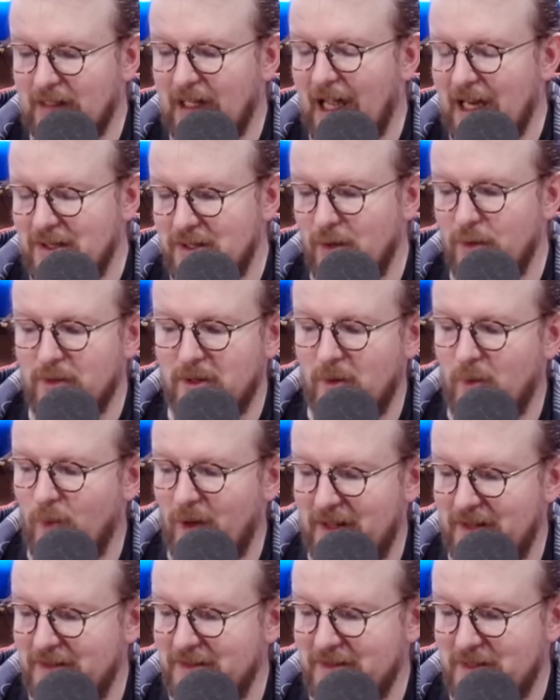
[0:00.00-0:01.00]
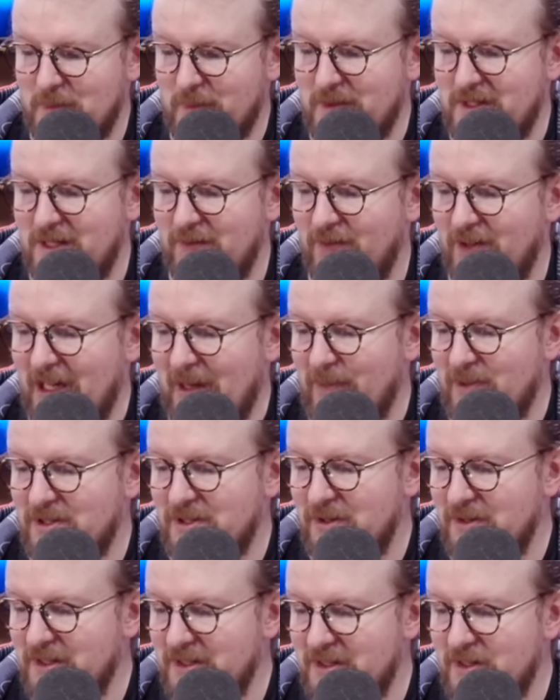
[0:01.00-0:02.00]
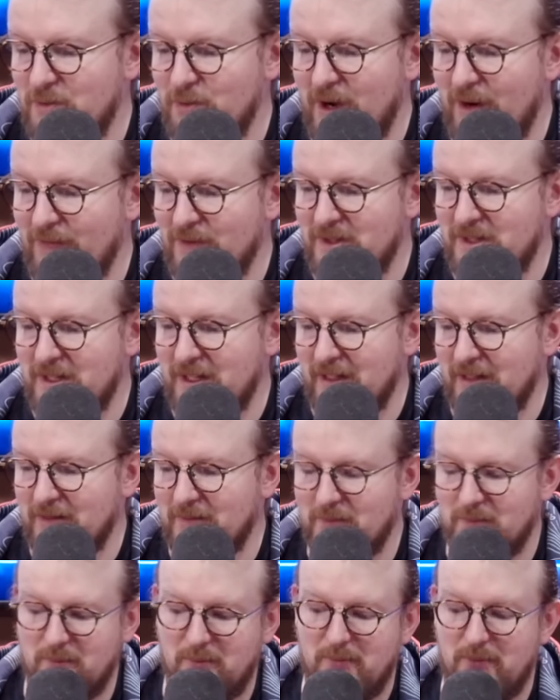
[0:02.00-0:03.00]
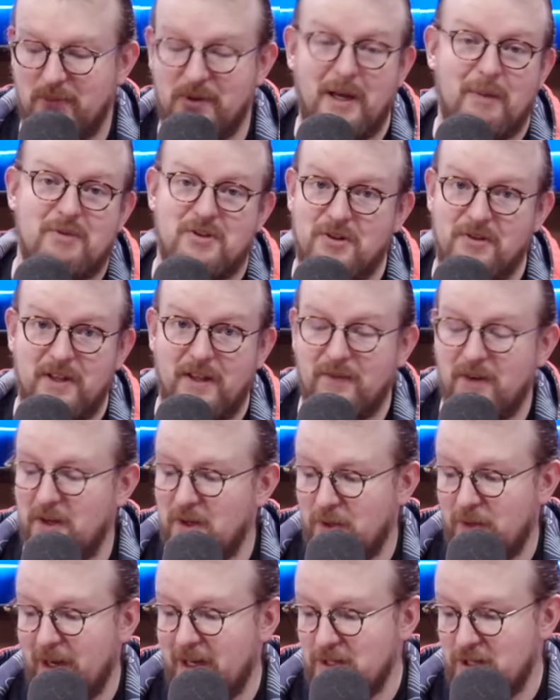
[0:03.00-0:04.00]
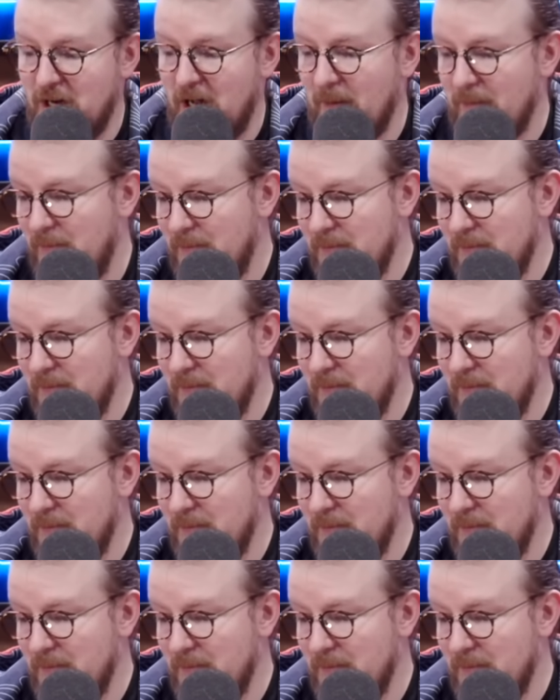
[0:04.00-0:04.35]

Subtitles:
I don't know what specific episode this is referencing, but I'm sure they've done a great job.